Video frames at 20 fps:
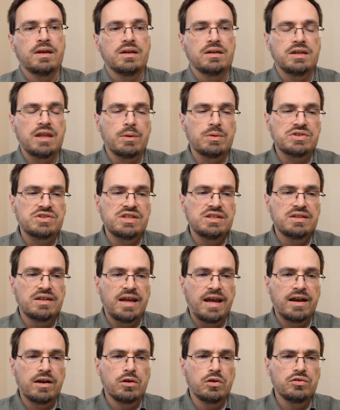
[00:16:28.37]
Now, we see that
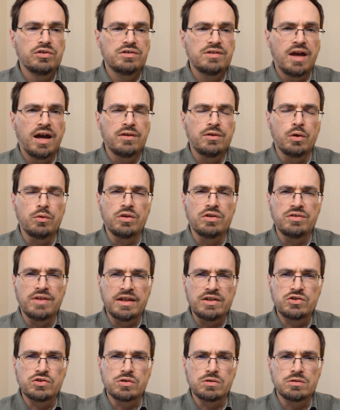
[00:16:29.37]
Harold did not know the
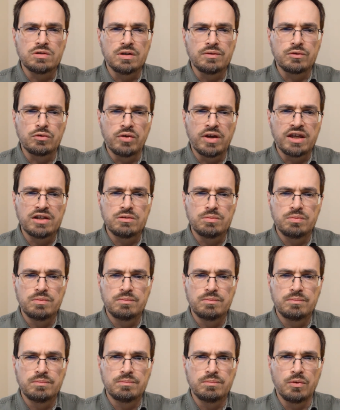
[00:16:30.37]
nature of Grant
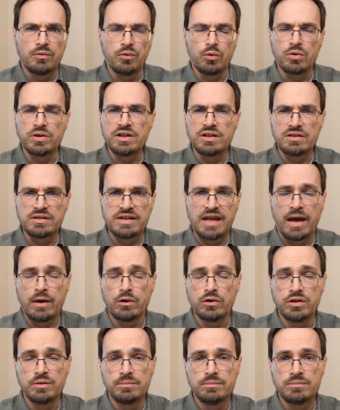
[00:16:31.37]
before he
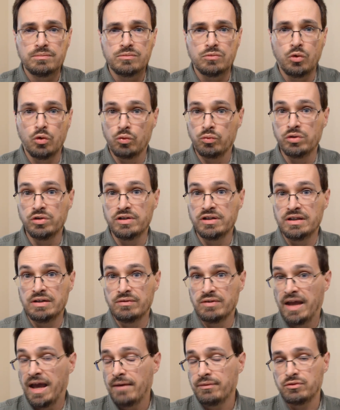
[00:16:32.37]
encountered him, or really
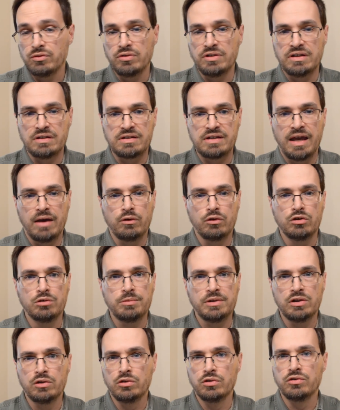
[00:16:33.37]
even after he encountered him.
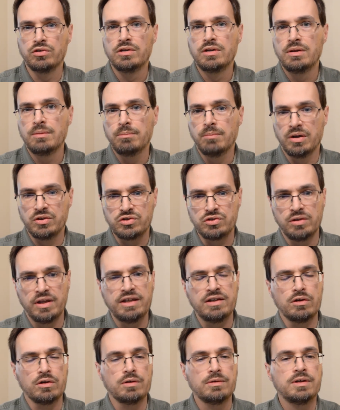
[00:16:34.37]
He learned much
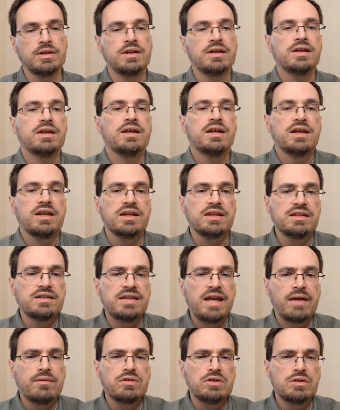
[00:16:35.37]
later. He didn't
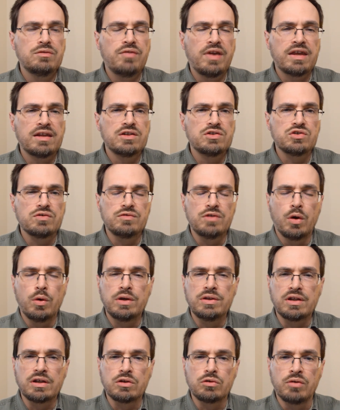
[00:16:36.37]
have the advantage of
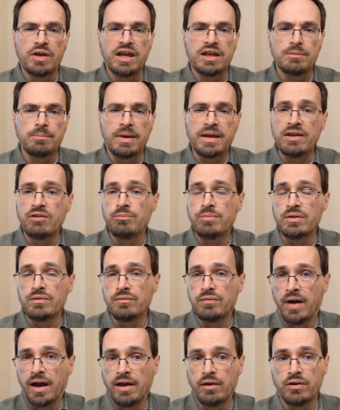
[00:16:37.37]
knowing that Grant may have been
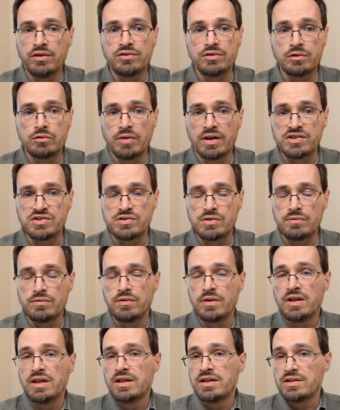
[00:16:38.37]
violent, aggressive,
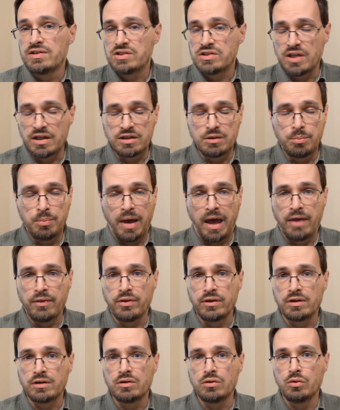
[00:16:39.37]

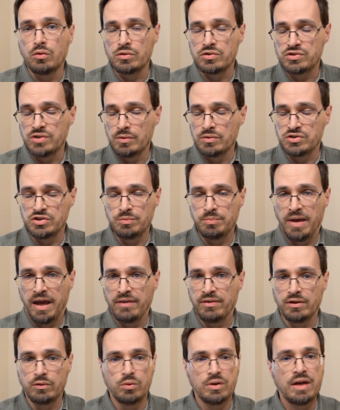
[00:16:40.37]
psychopathic, or
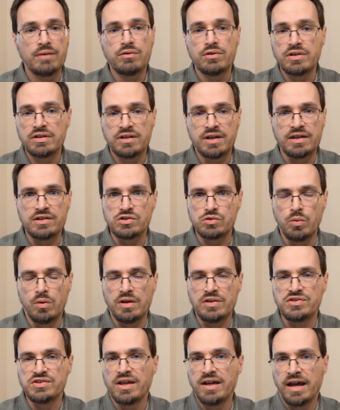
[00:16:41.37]
sociopathic, whatever the case
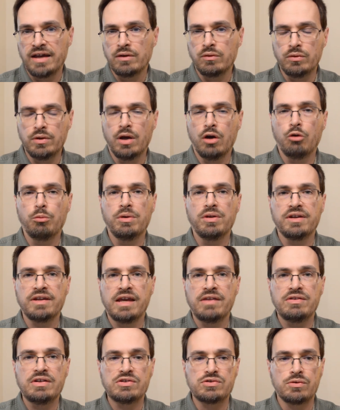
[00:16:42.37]
was. I don't know, but
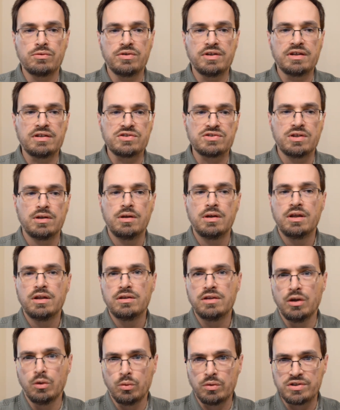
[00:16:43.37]
again, these are things
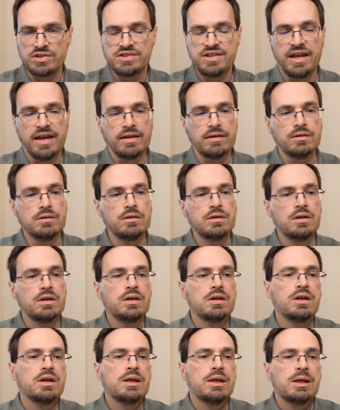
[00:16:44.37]
that were said.
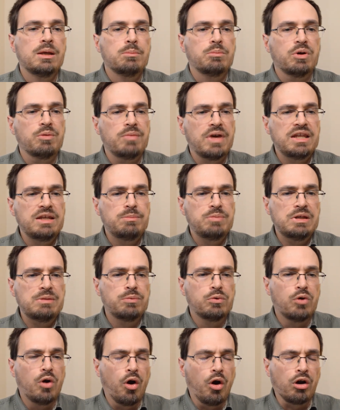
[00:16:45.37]
But many
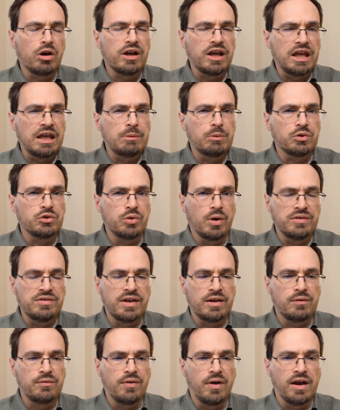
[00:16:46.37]
people are able to
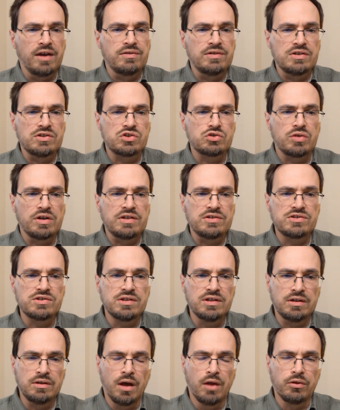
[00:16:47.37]
identify these traits
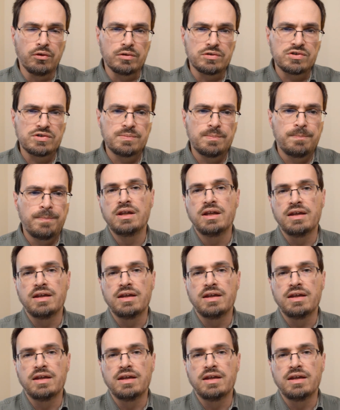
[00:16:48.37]
in others.